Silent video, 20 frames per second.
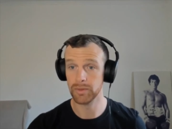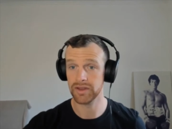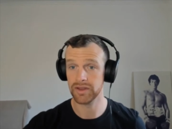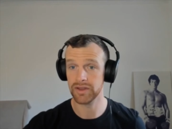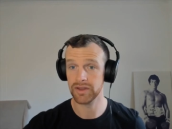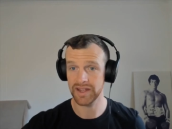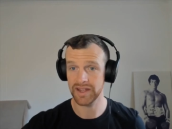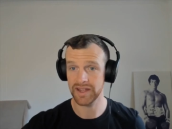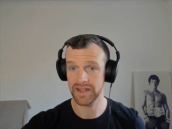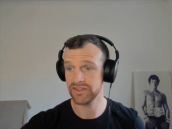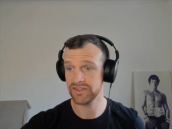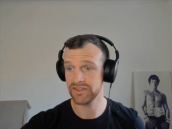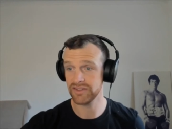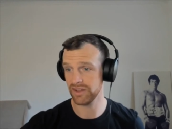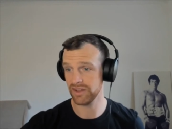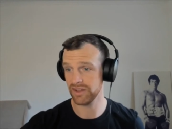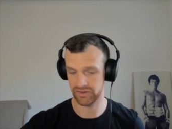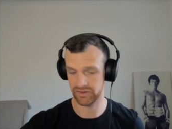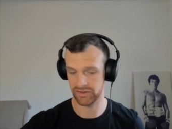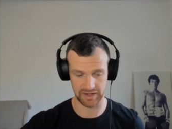that is
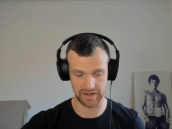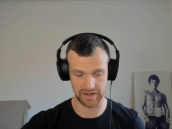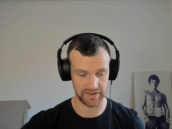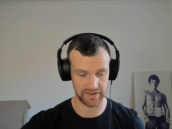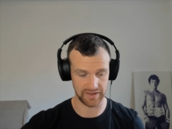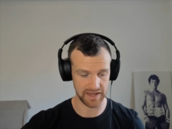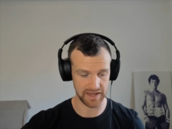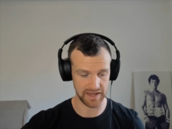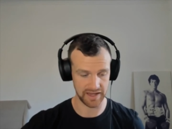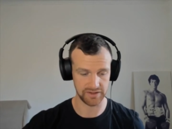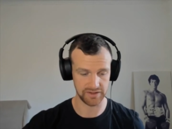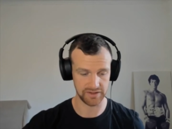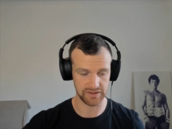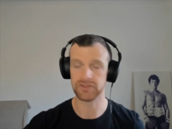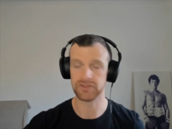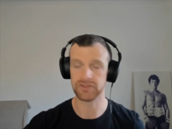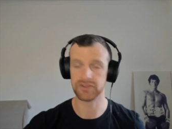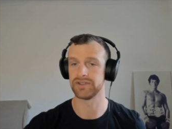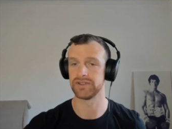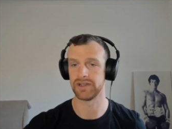the internet, and that is
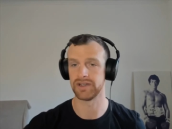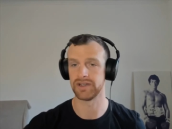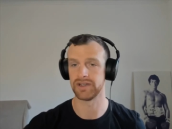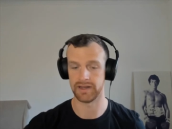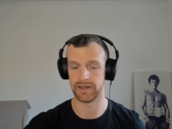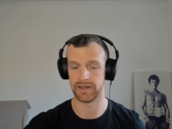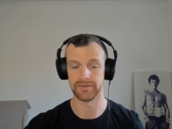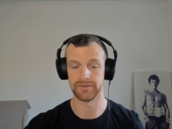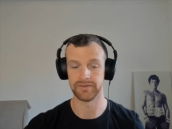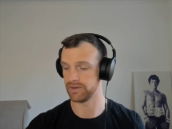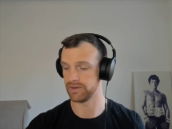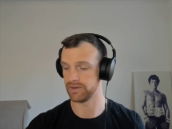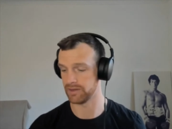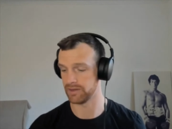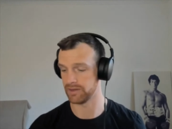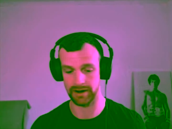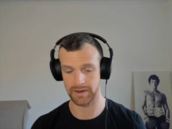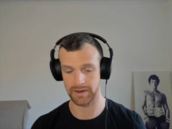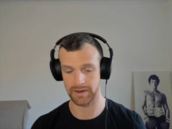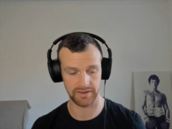countryside life. And
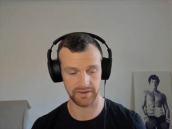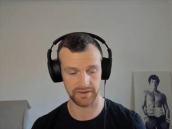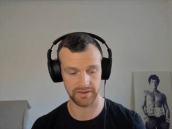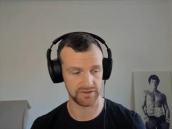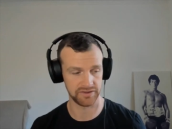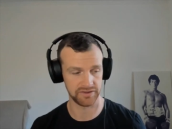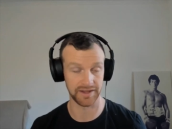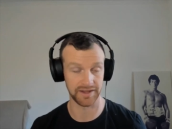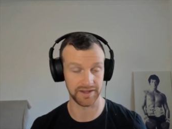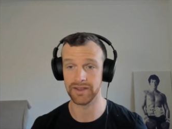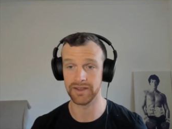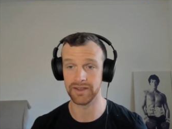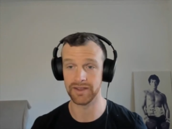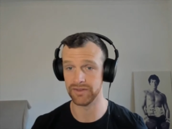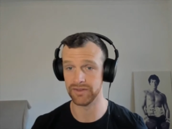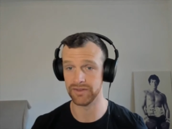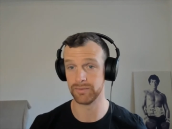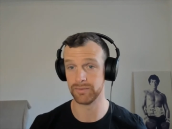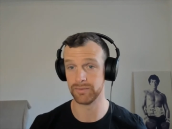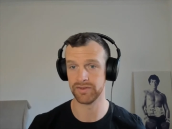apparently, the internet
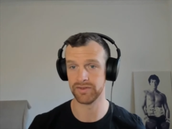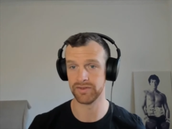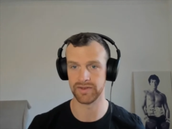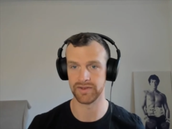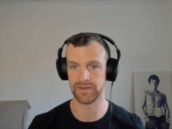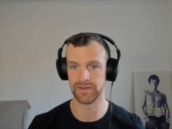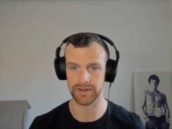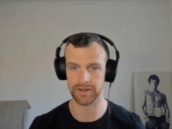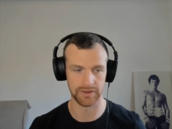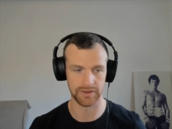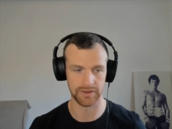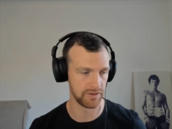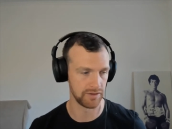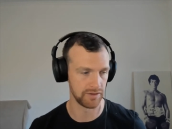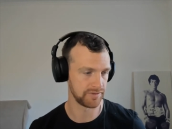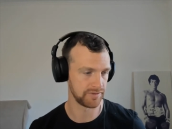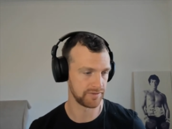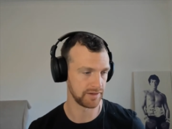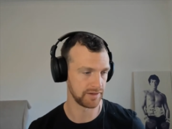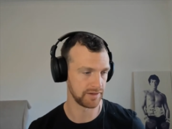is a bit funny.
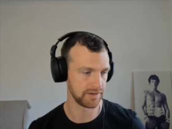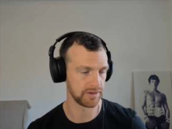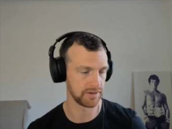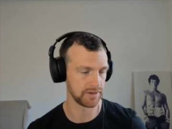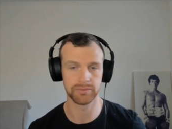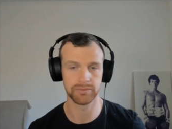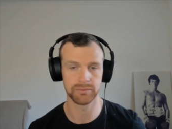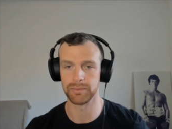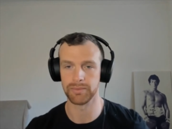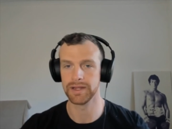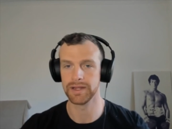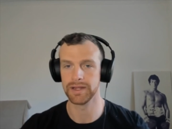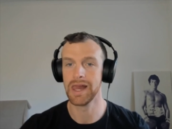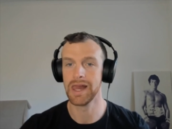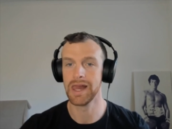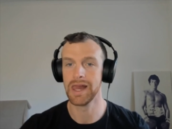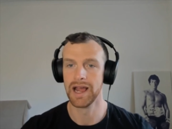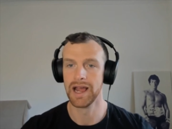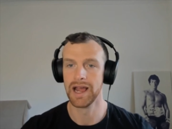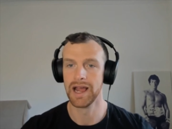Hopefully, it works properly.
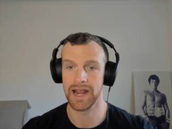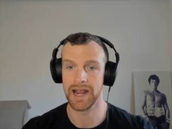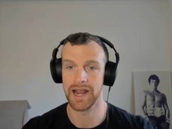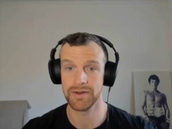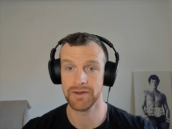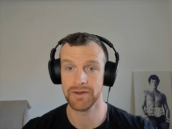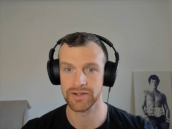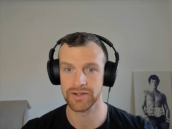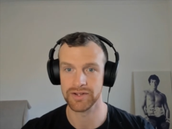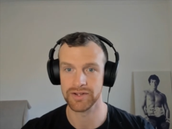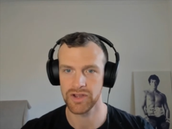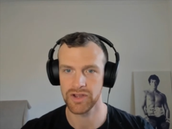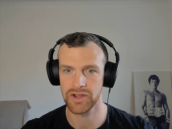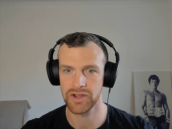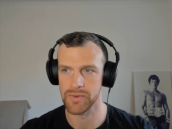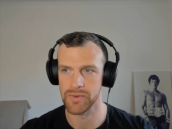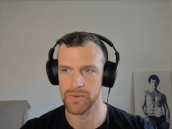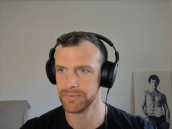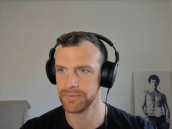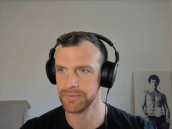Anyway,
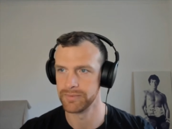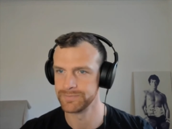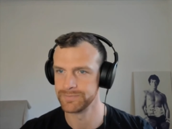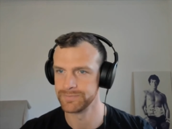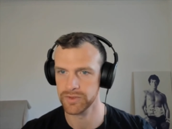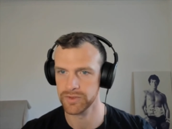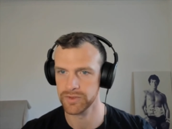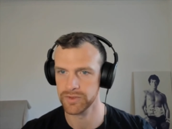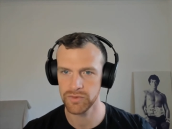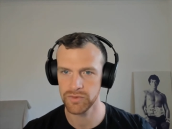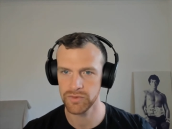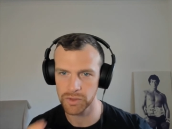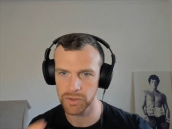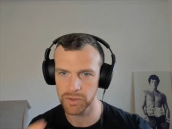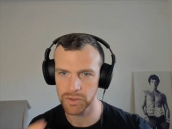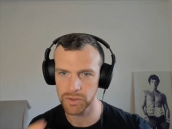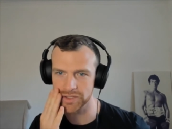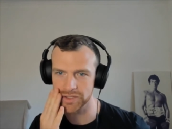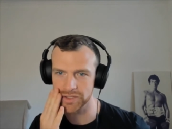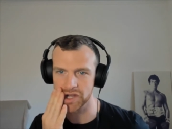so a few
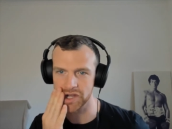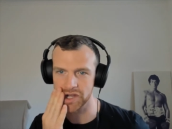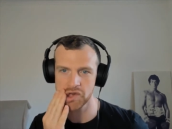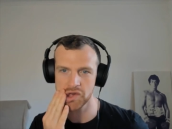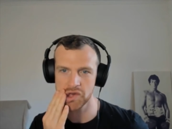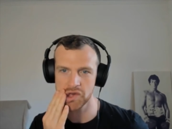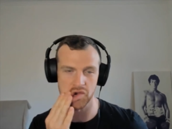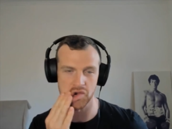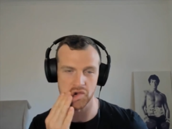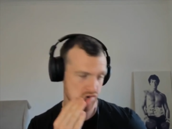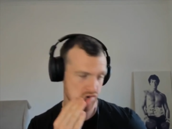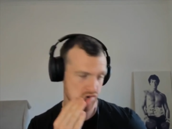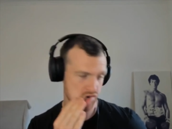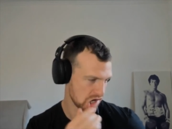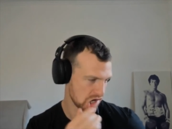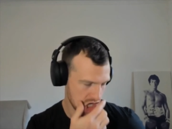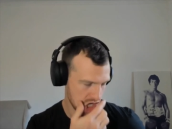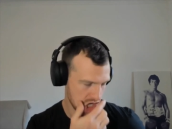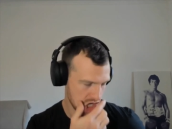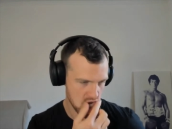topics to go through.
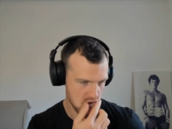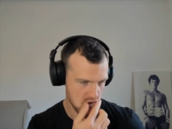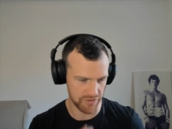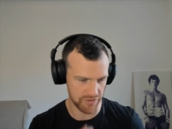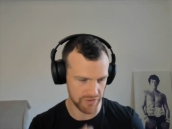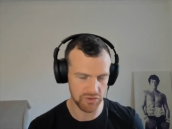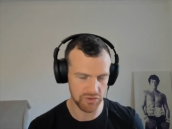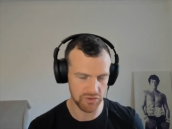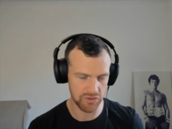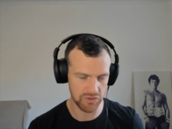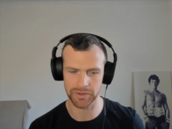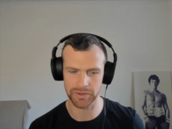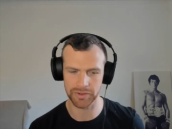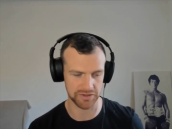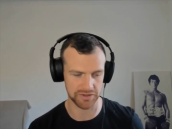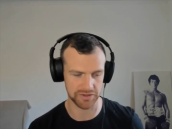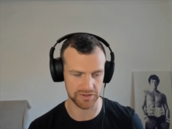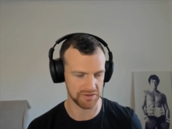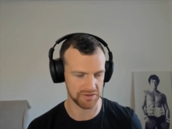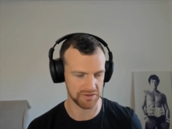A few topics
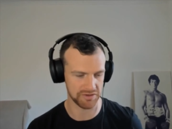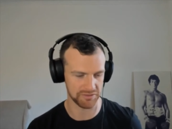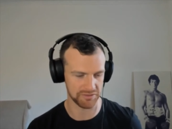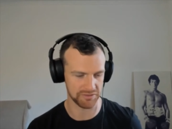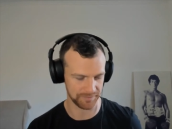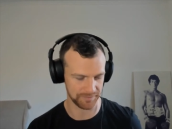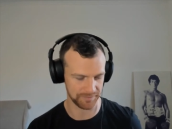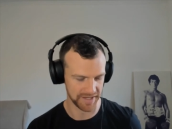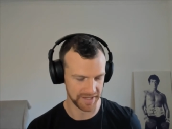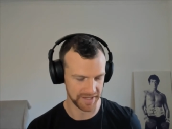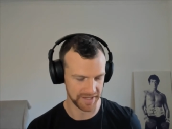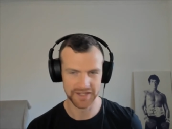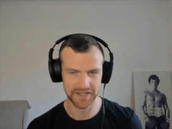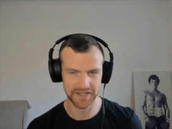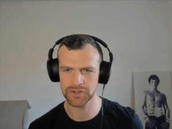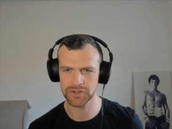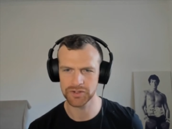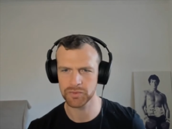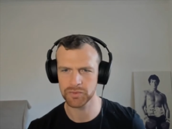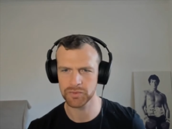to go through.
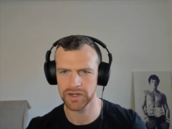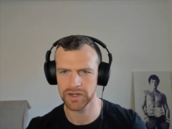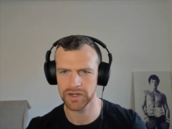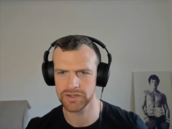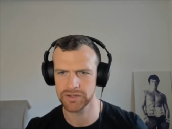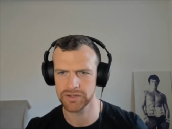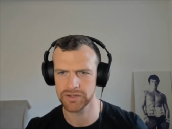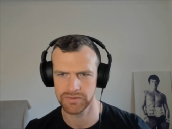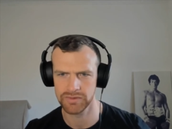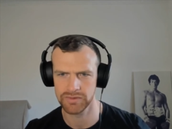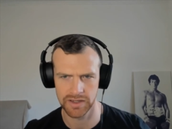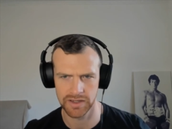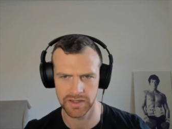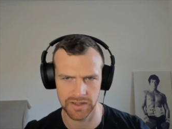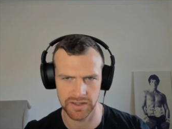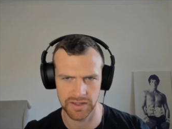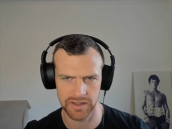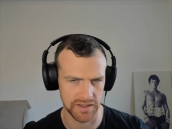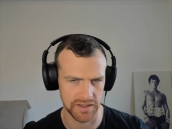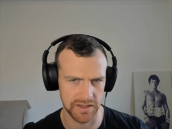Just wanted
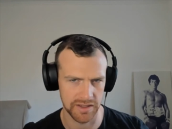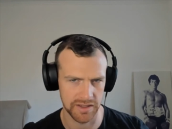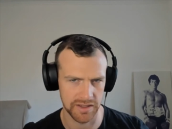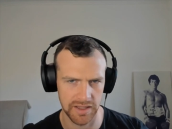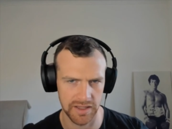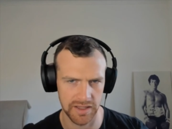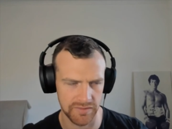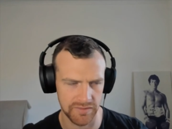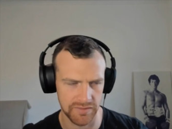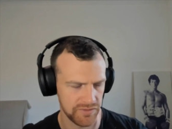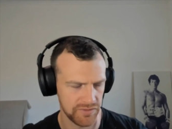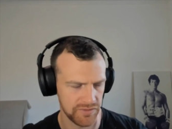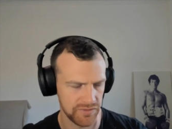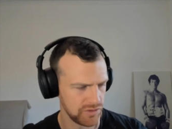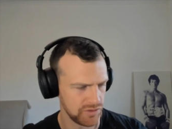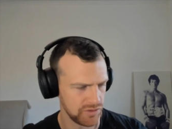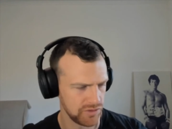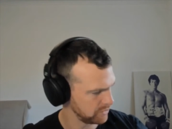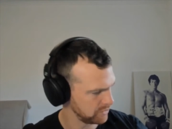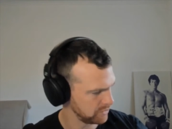to give a
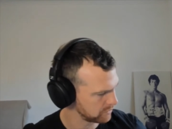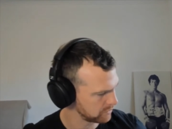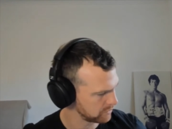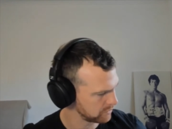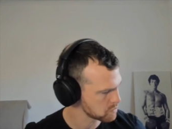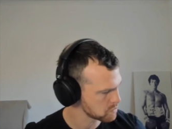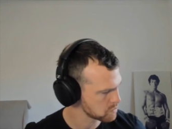few